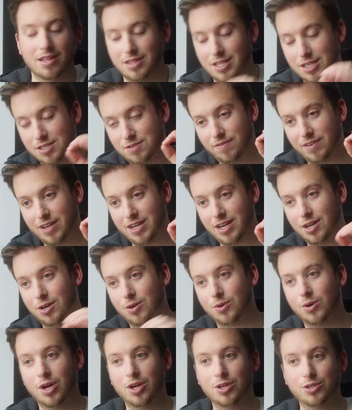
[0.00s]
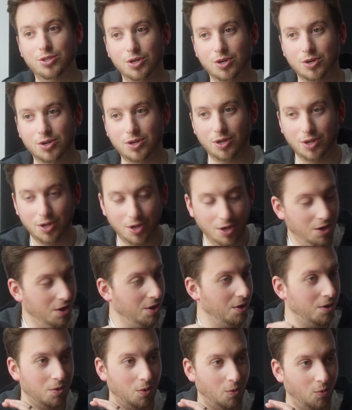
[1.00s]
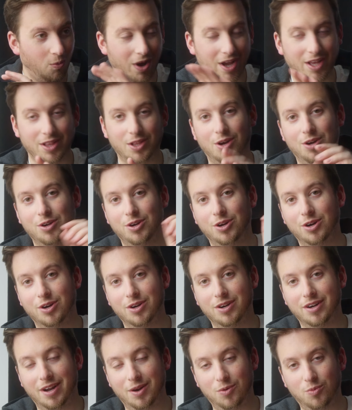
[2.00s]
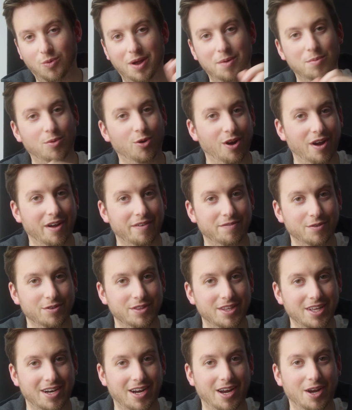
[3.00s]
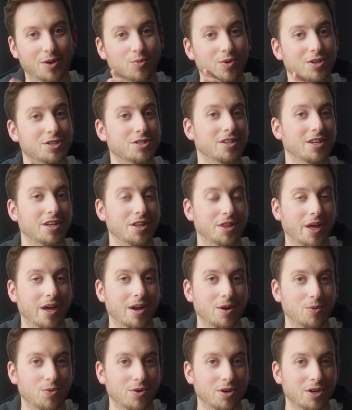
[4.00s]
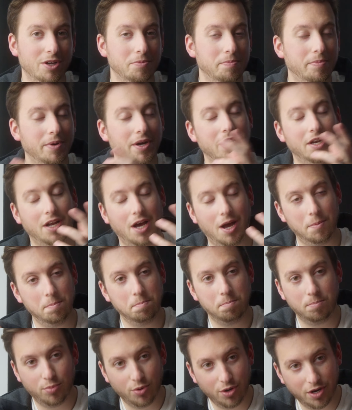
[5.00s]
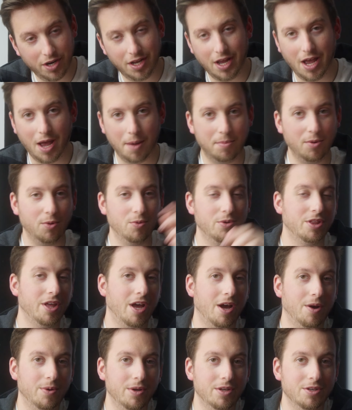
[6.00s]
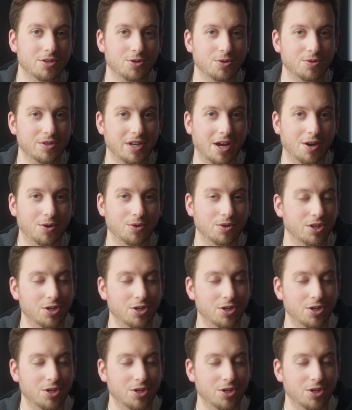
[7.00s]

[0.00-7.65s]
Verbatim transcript: This video took way longer and way more effort than I originally thought it would, but I'm pretty happy with how it turned out.